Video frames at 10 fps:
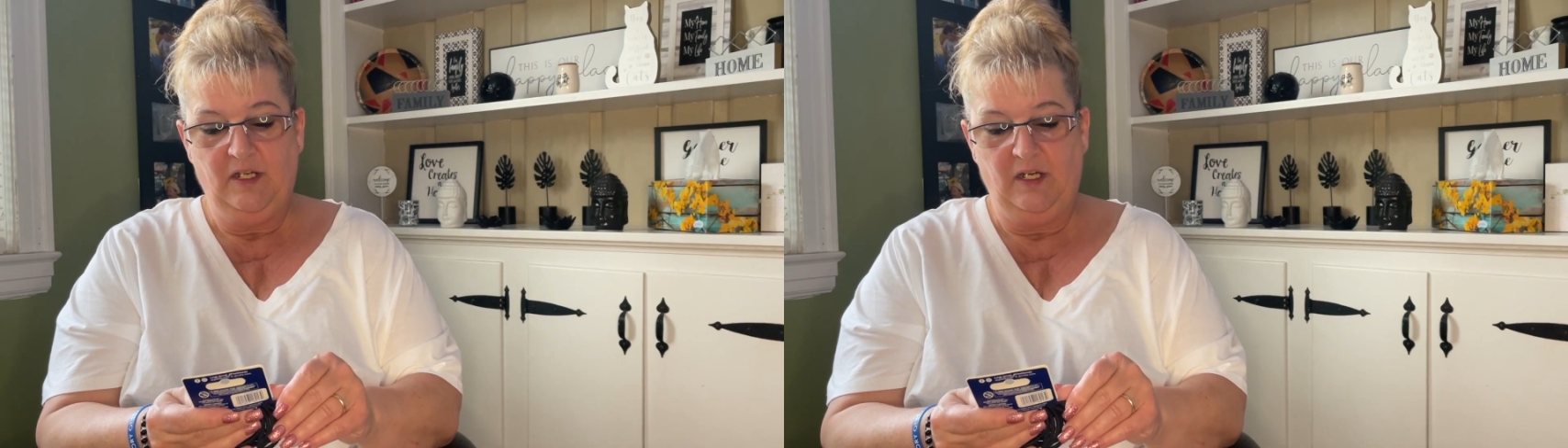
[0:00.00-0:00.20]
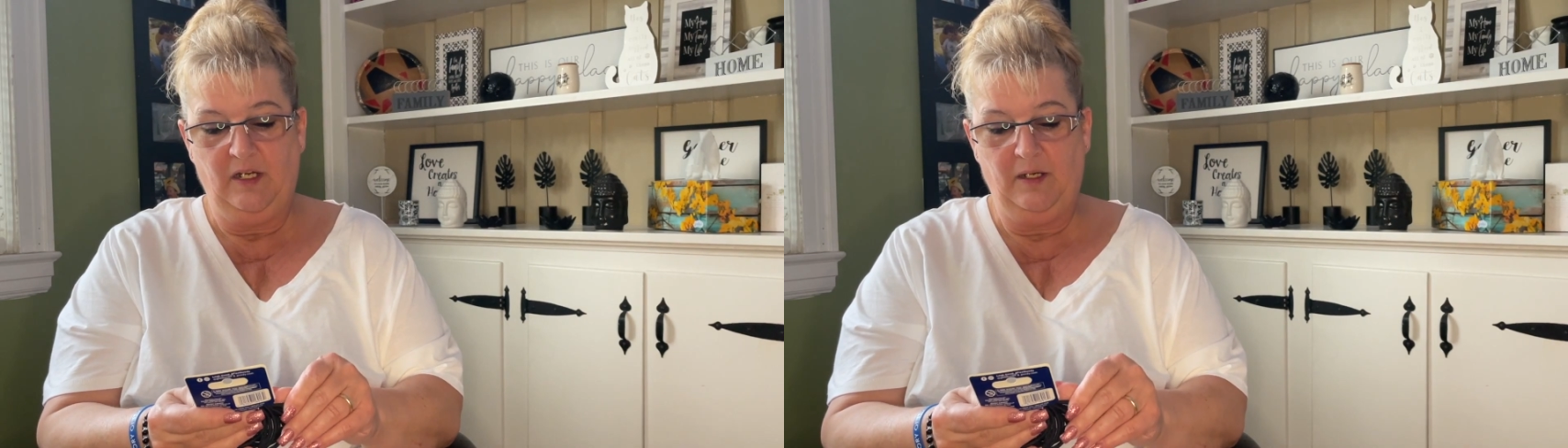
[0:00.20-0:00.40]

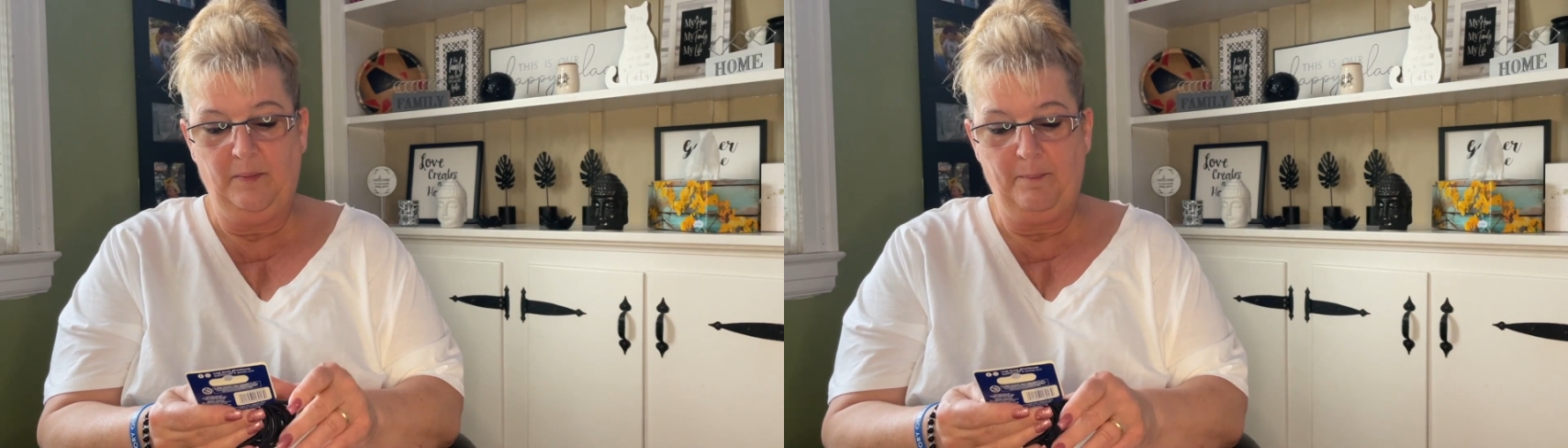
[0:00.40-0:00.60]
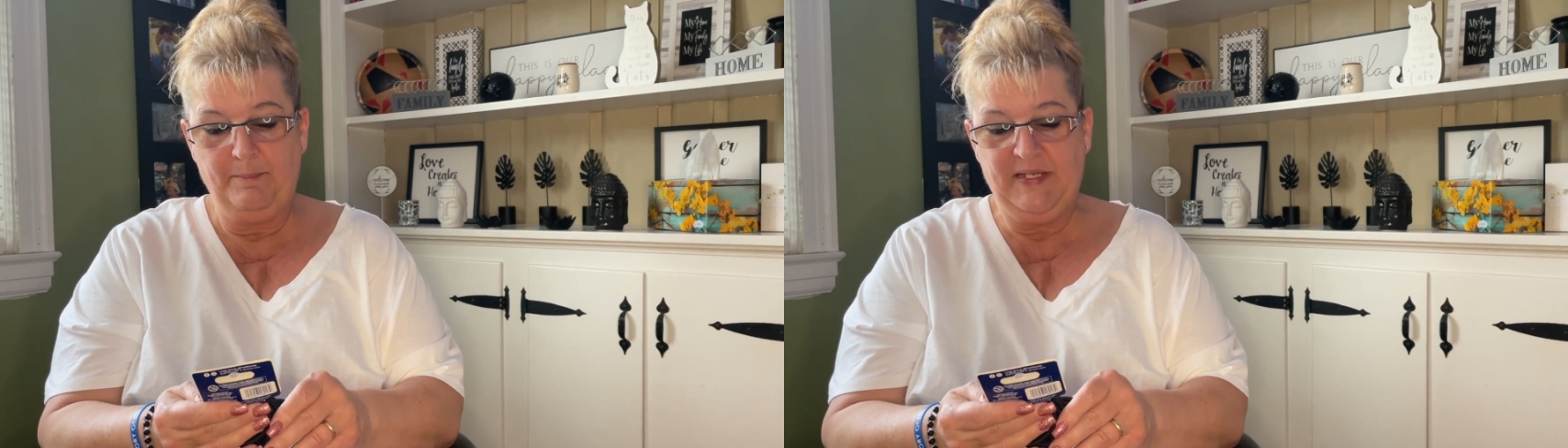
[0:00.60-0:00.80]

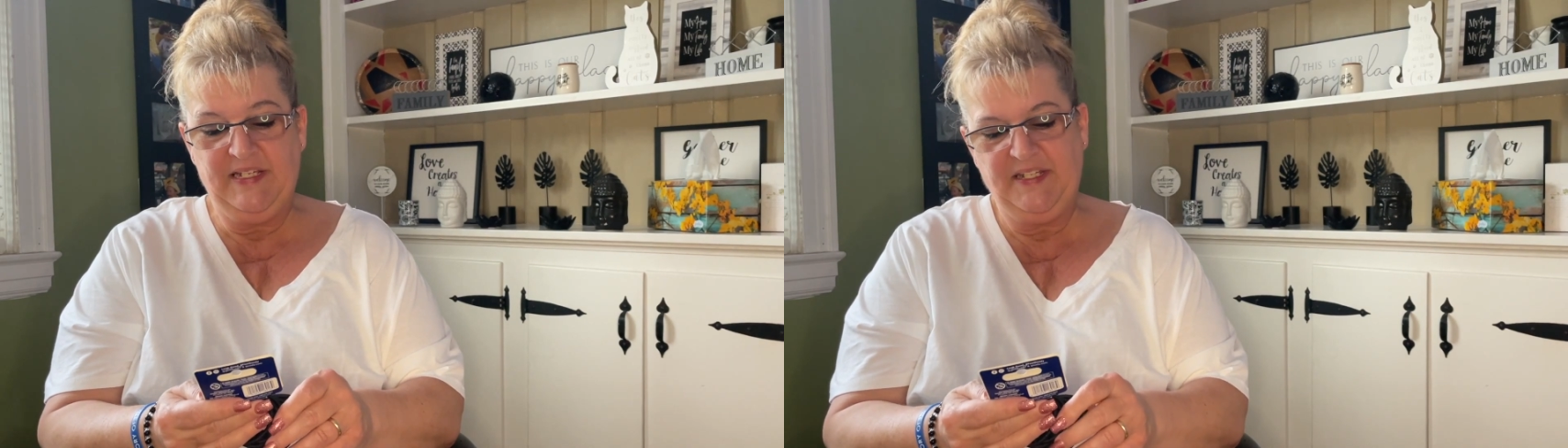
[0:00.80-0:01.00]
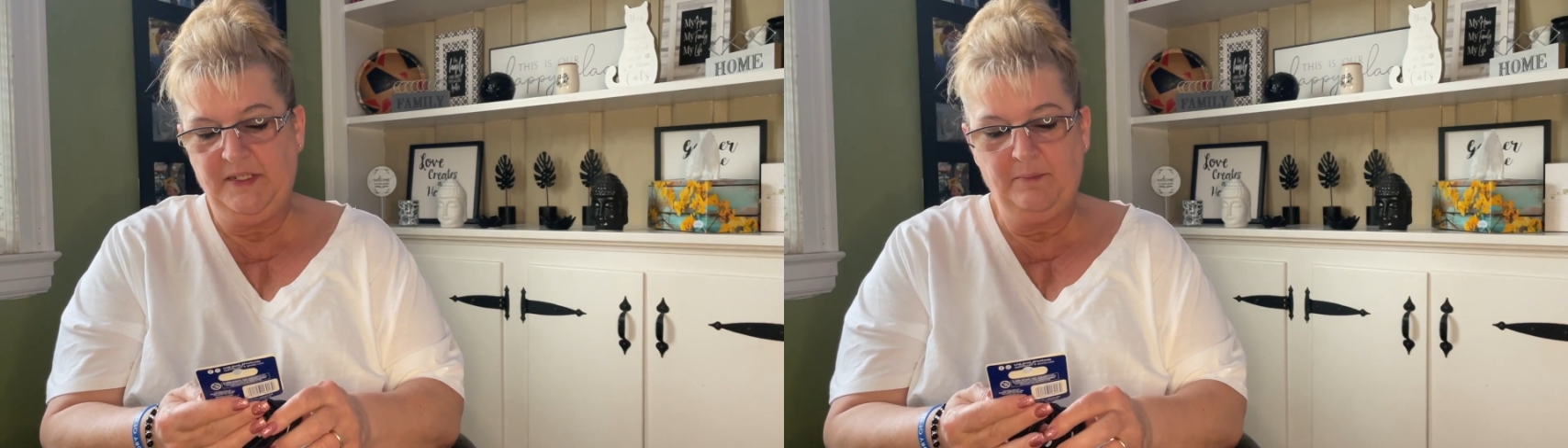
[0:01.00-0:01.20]

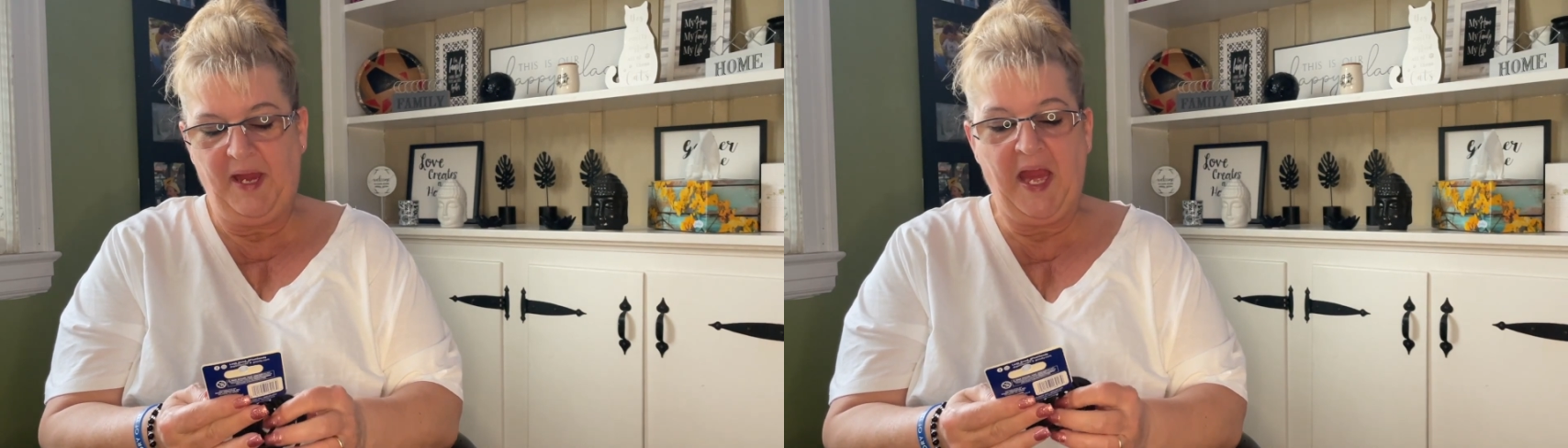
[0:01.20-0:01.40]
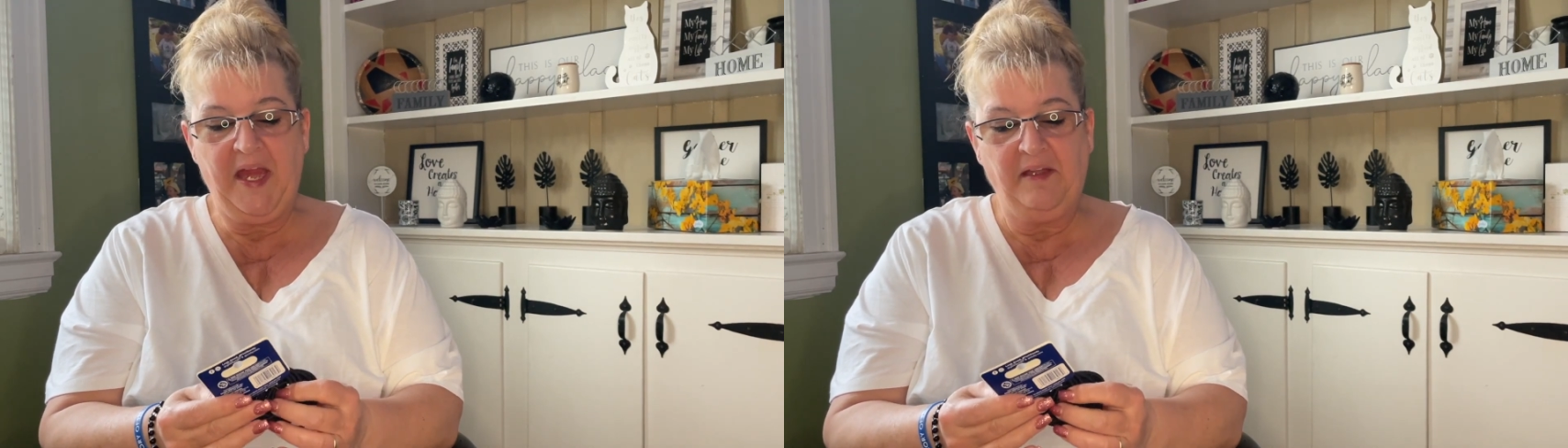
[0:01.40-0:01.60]
medium
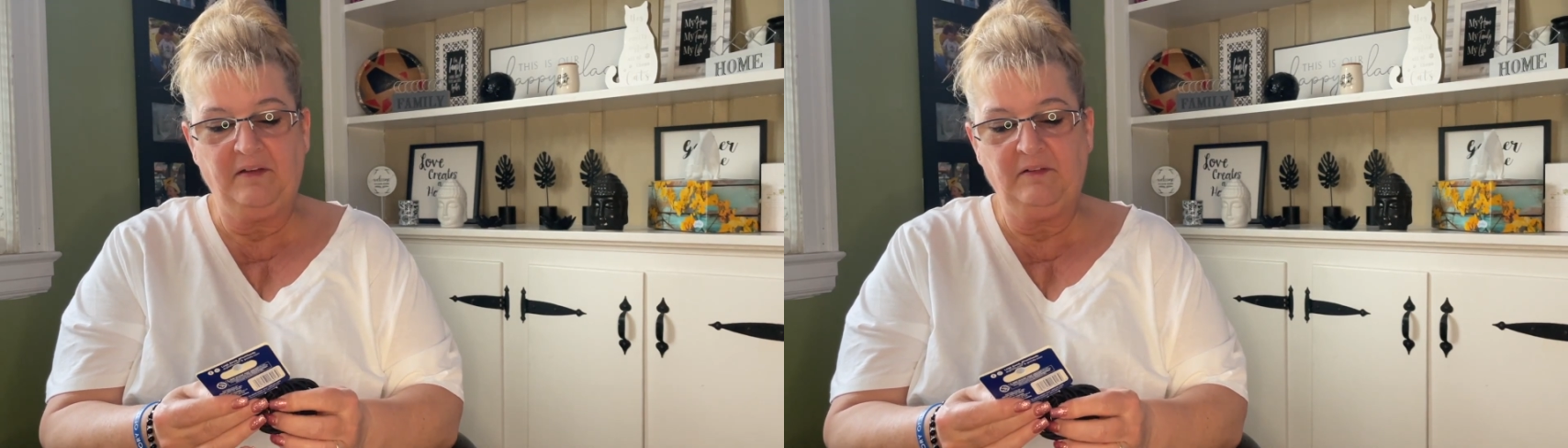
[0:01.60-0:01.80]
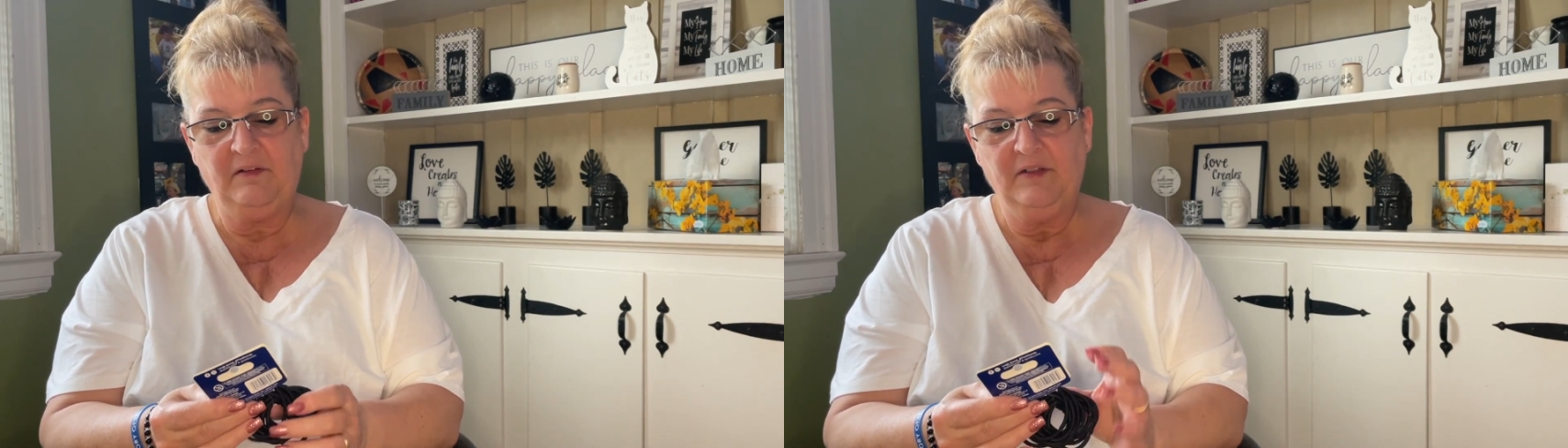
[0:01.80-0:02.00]

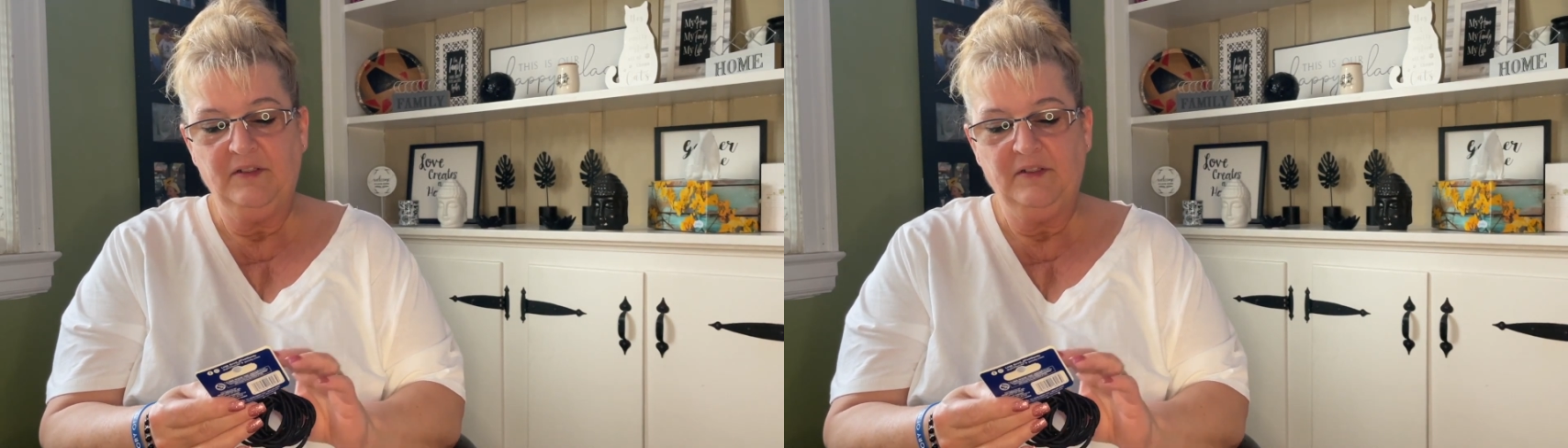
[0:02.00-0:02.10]
hair,